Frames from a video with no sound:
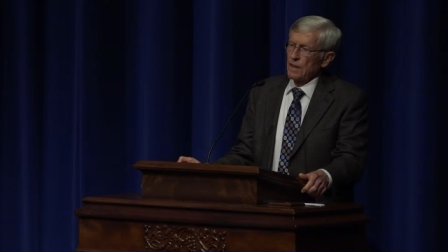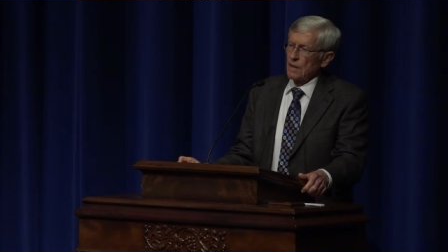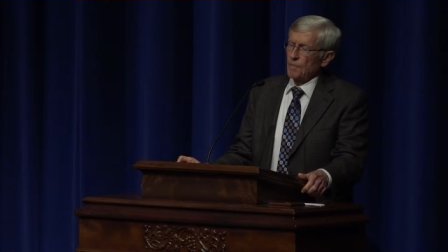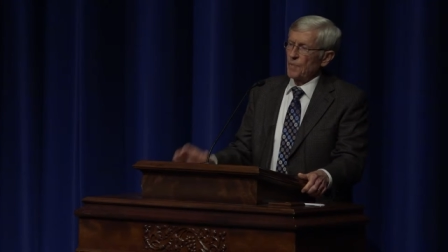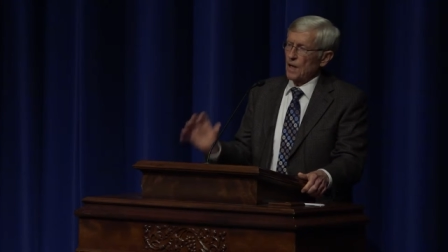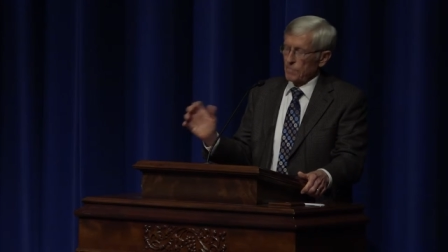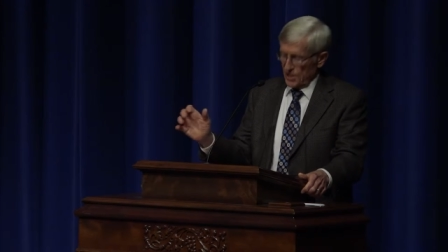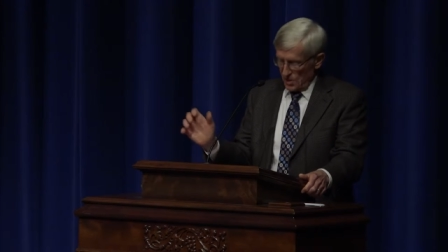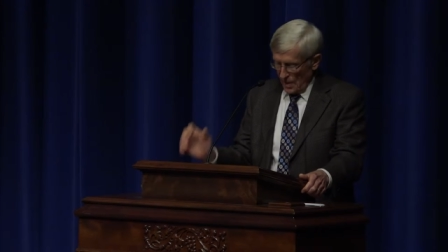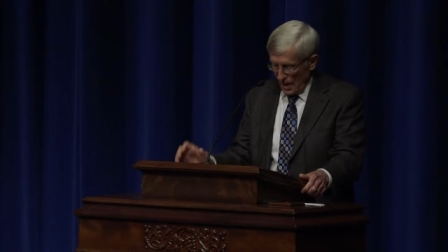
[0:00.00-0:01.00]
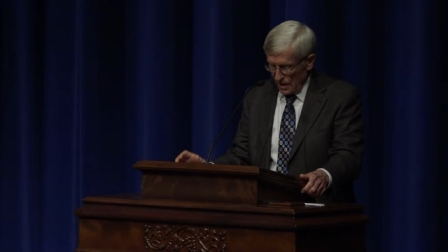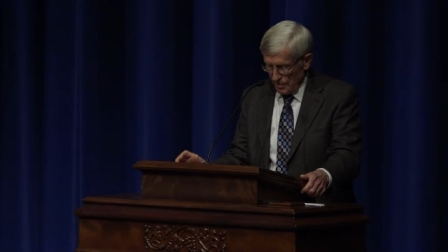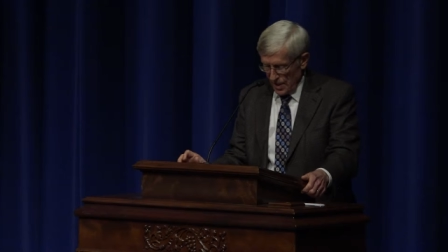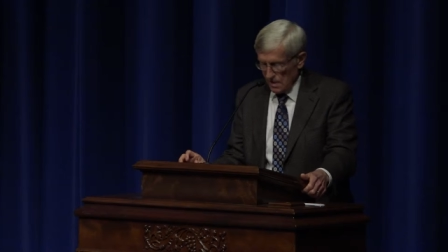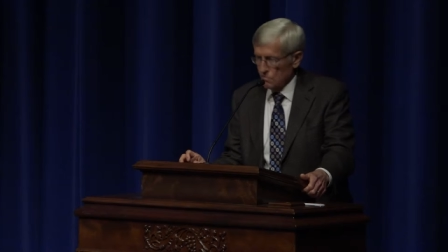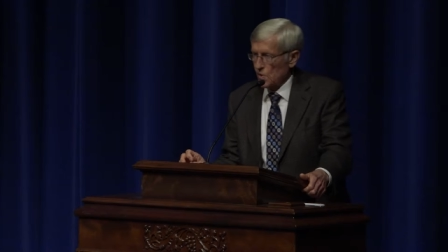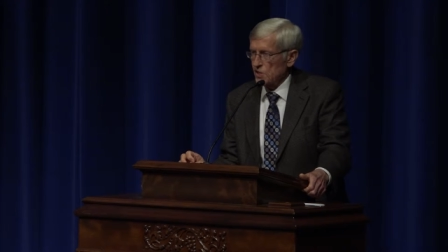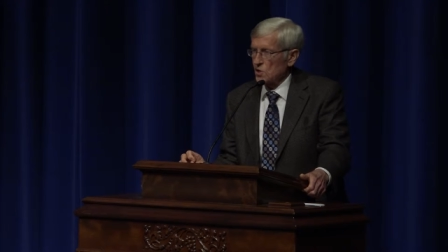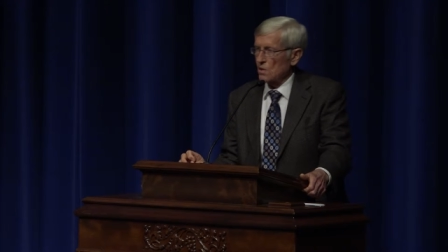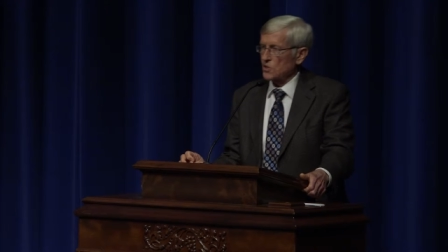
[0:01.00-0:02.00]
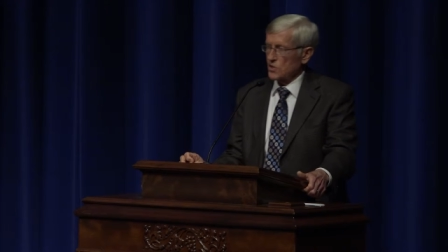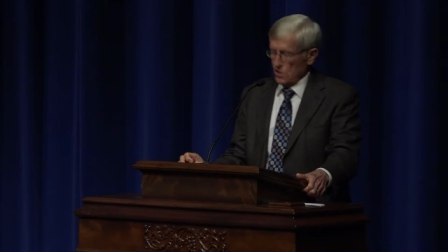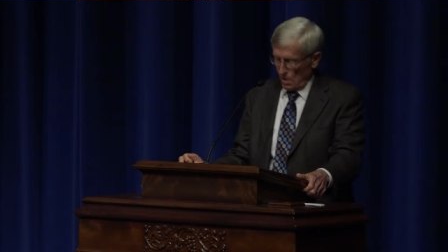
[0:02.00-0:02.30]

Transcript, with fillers: of published, documented research,